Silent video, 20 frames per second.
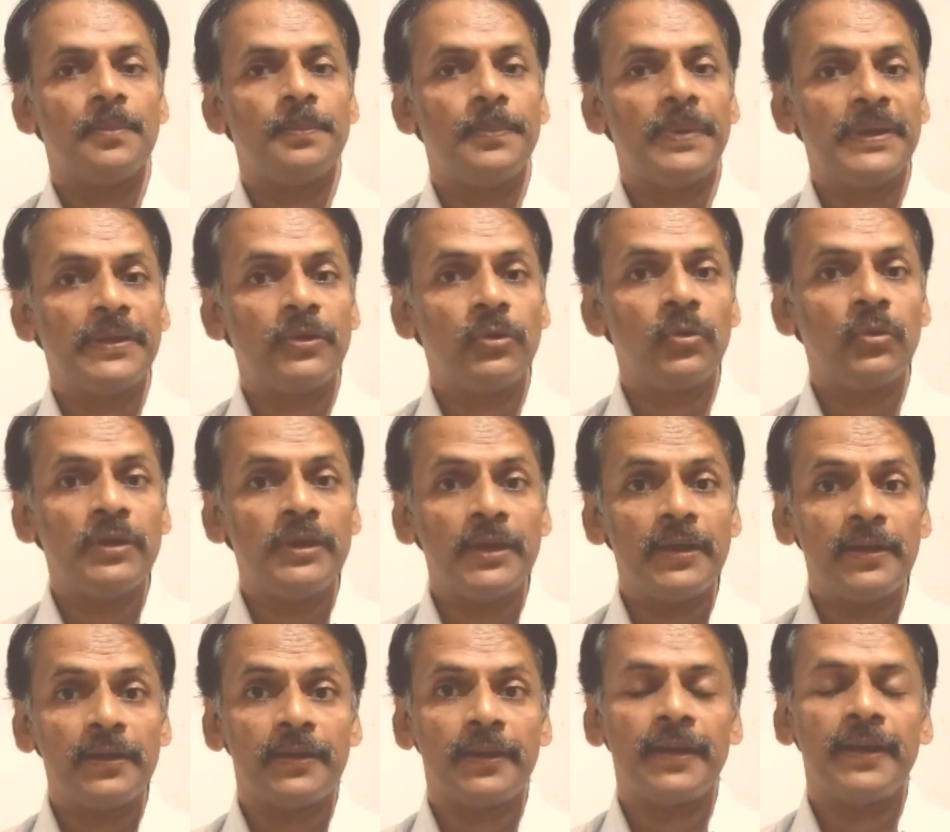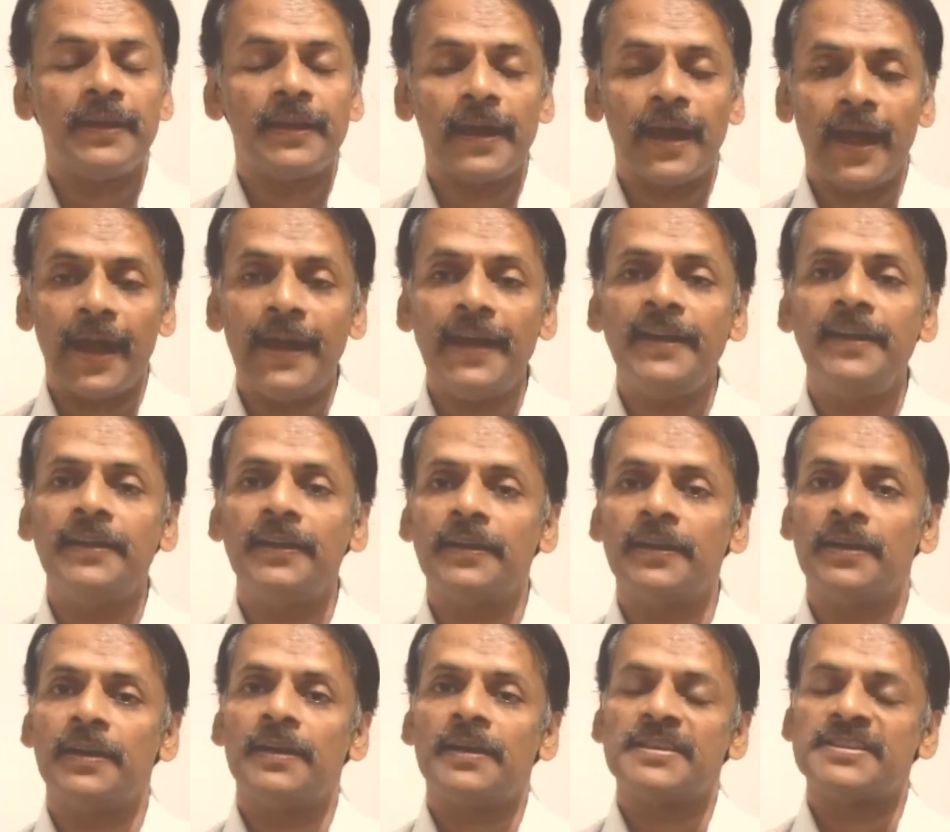peculiar, rare and
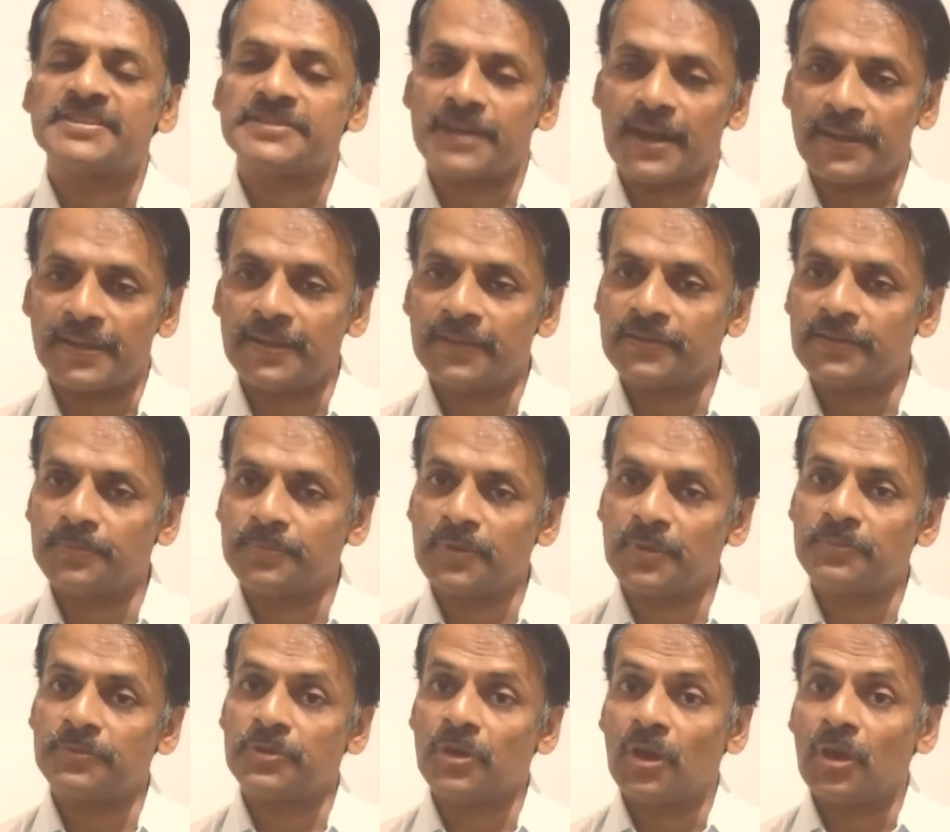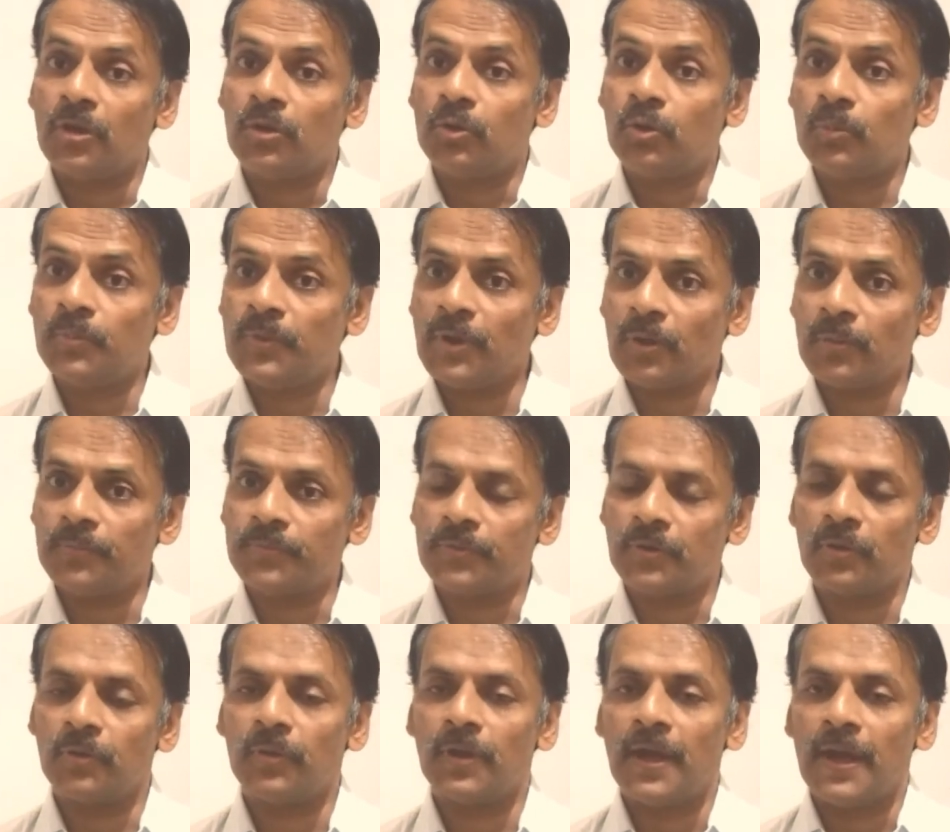striking symptoms to be
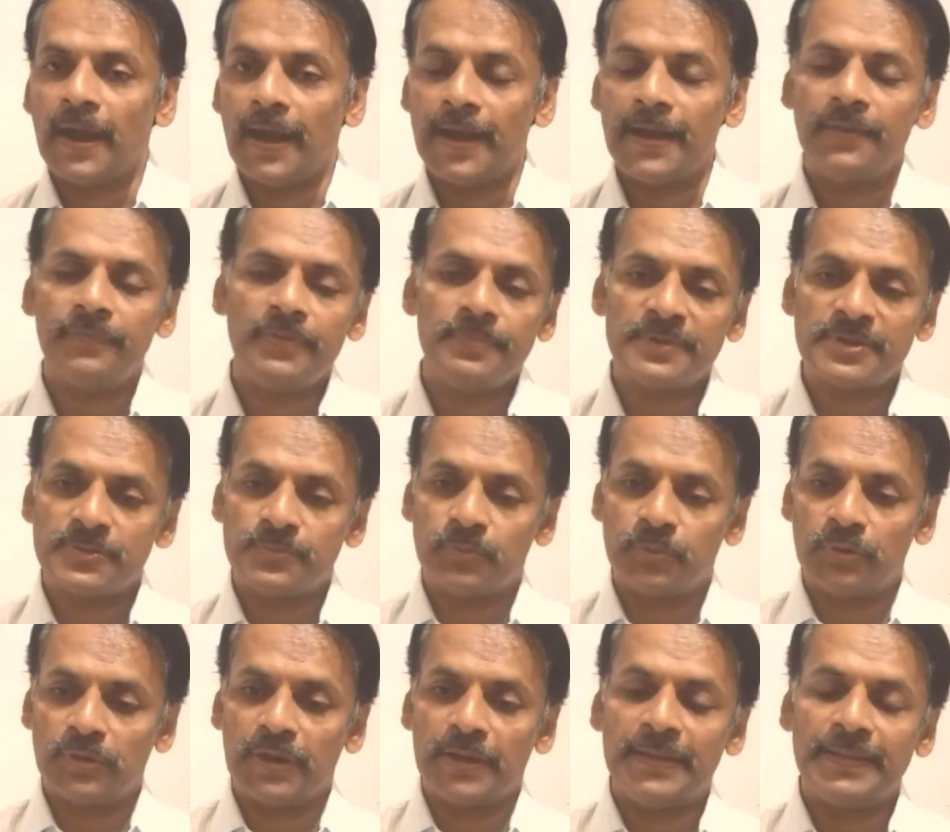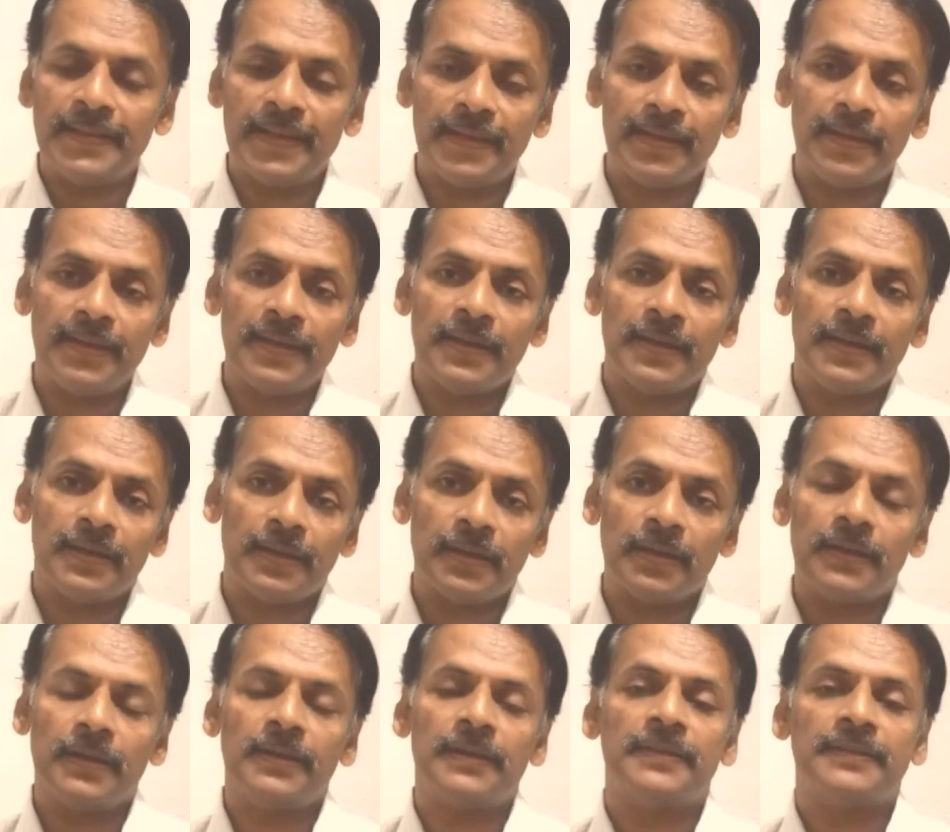observed, and we must put in the
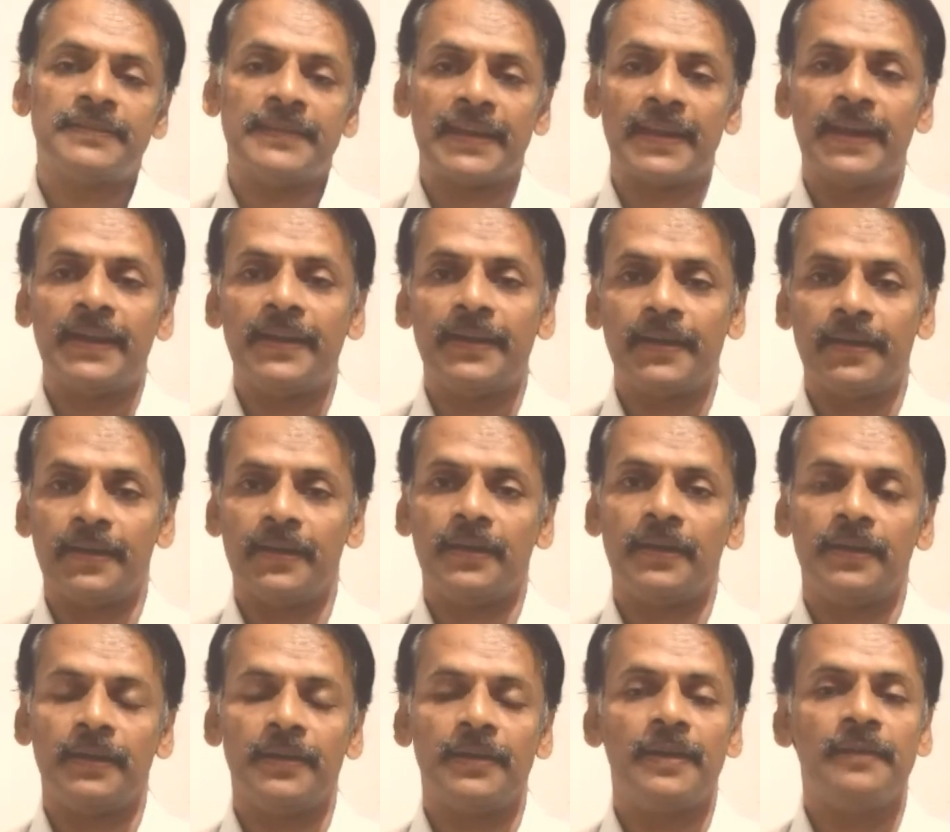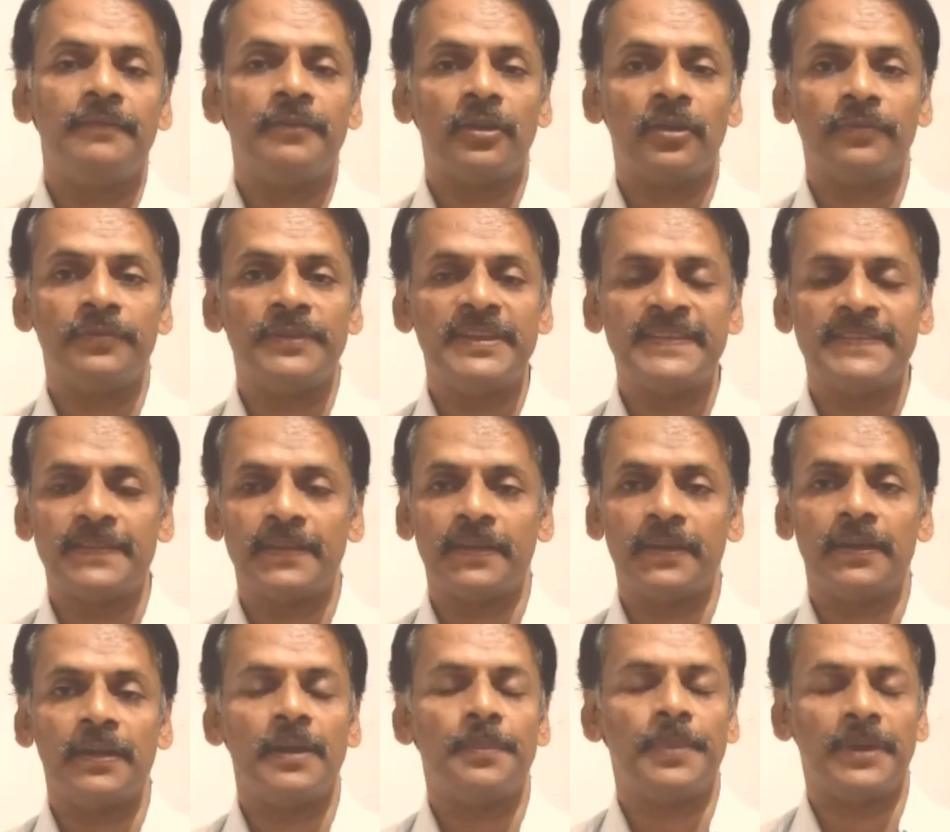second level of this
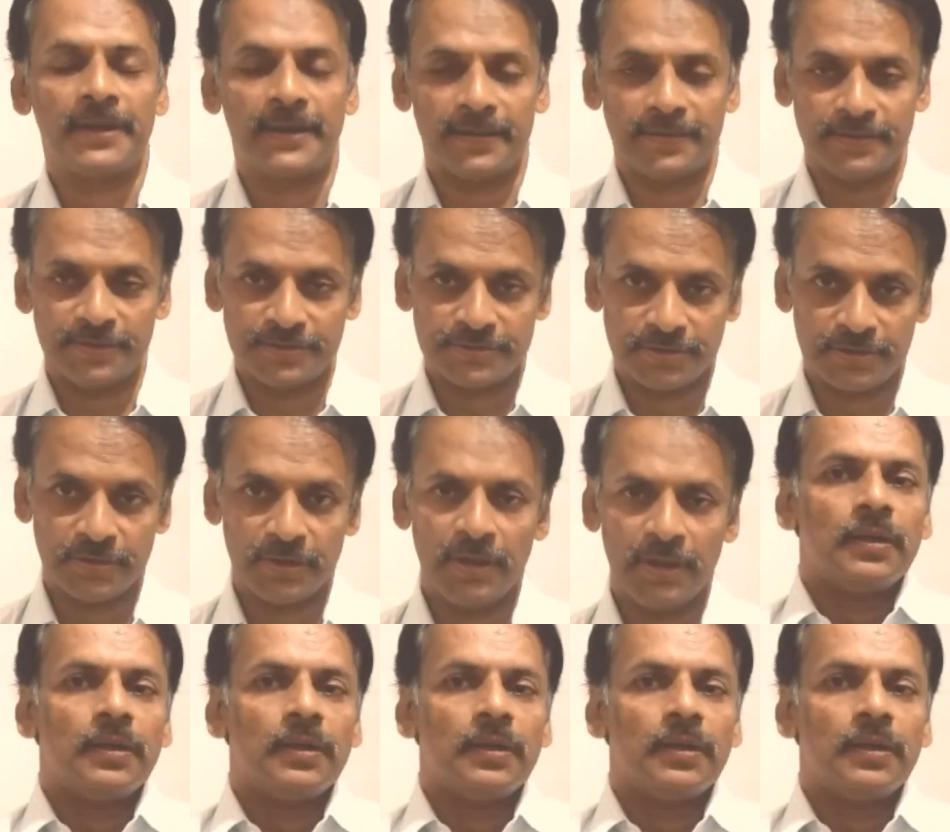repertorization.